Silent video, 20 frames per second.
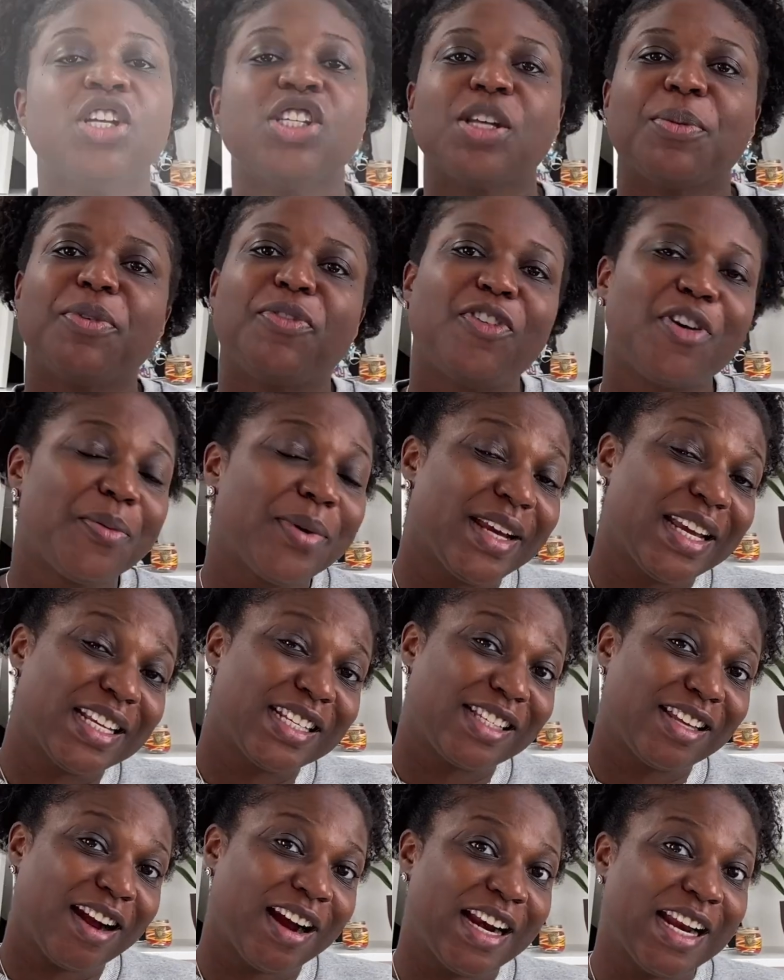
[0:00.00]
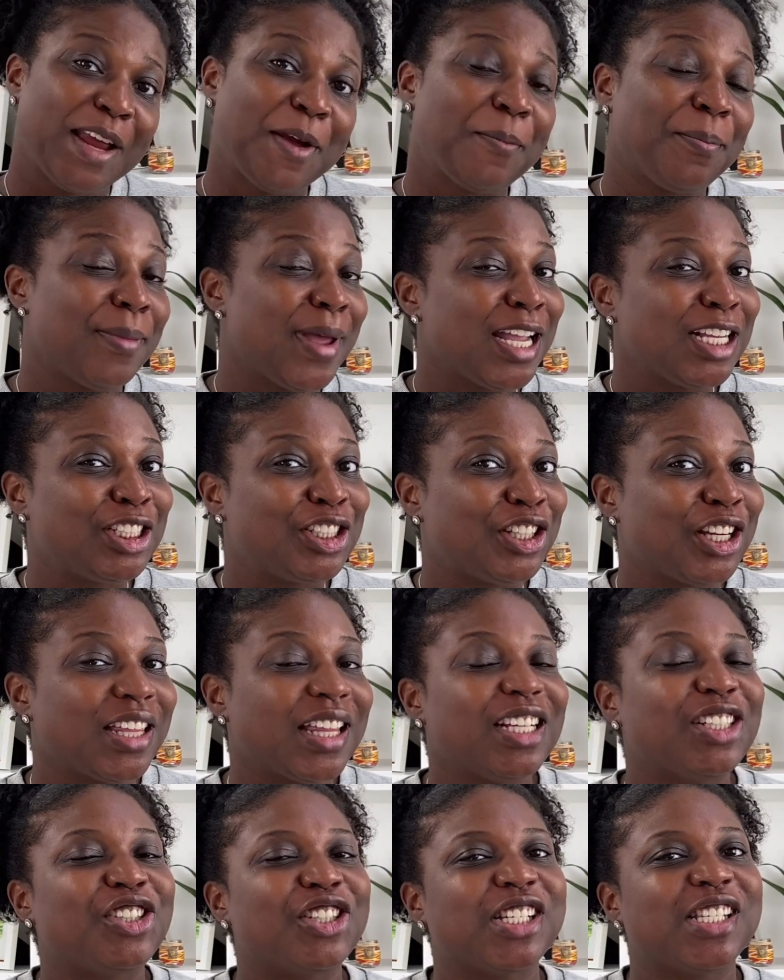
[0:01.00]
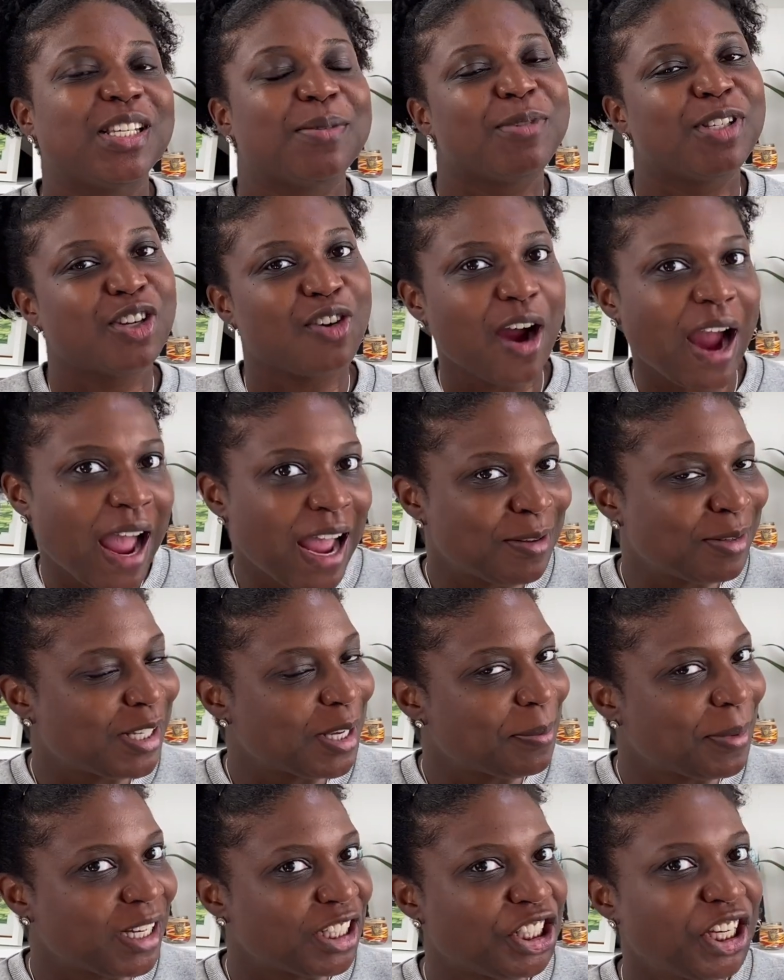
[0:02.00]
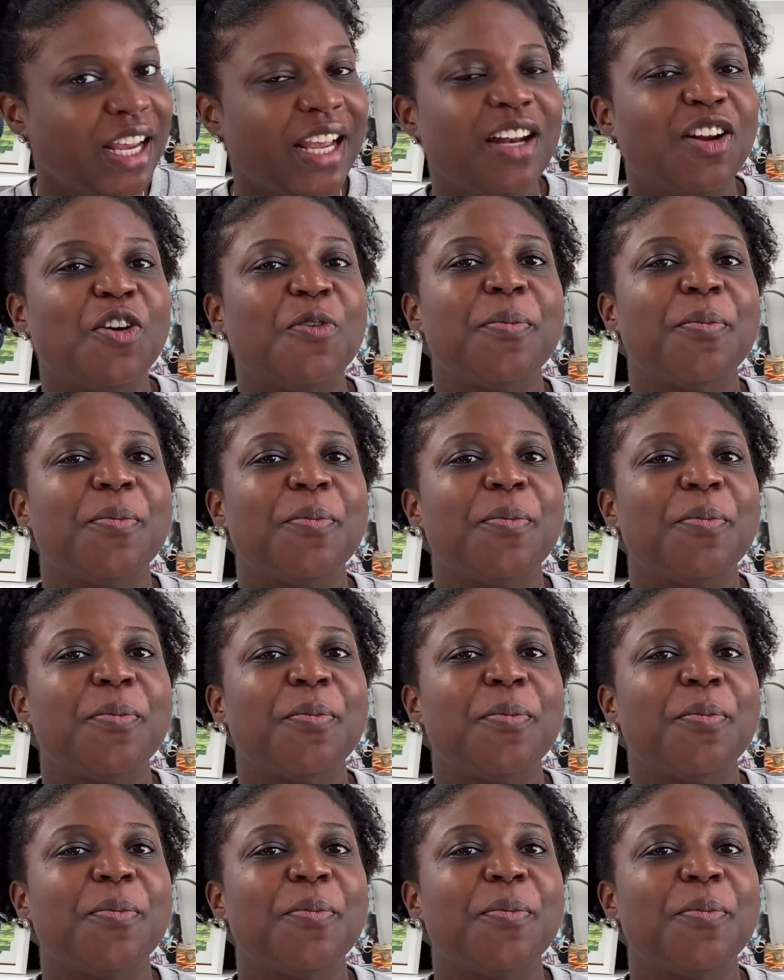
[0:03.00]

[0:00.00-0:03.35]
So before we get started, make sure that you're subscribed to my channel.